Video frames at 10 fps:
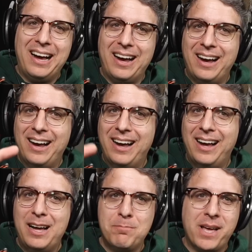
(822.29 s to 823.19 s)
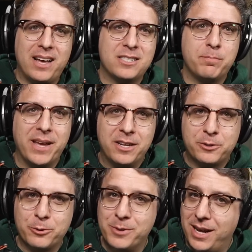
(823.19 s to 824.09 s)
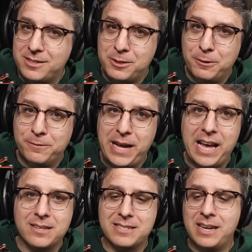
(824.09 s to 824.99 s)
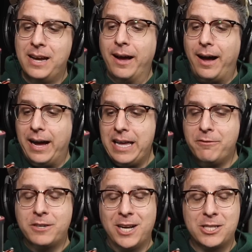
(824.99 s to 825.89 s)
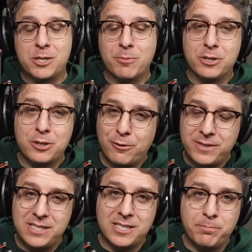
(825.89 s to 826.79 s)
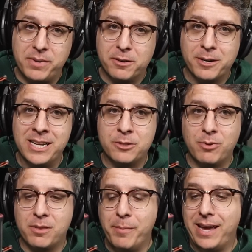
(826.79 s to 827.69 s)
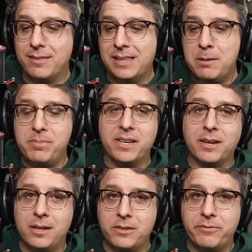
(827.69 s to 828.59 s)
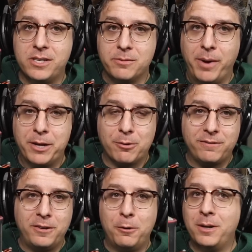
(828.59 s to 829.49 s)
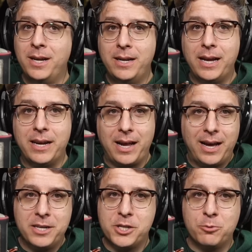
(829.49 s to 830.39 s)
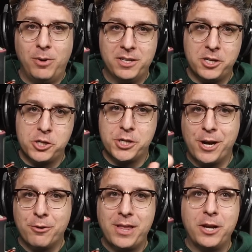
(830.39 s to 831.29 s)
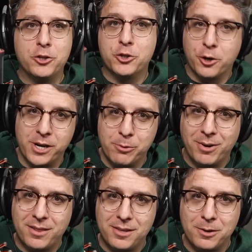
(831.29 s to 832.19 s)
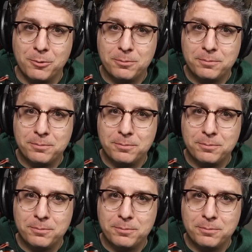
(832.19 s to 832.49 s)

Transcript: Ah, uh, ah, uh, ah, uh, past Bandrew, not so fast. I have customer service experience with Manley because of this microphone, and I just want to share that journey with you.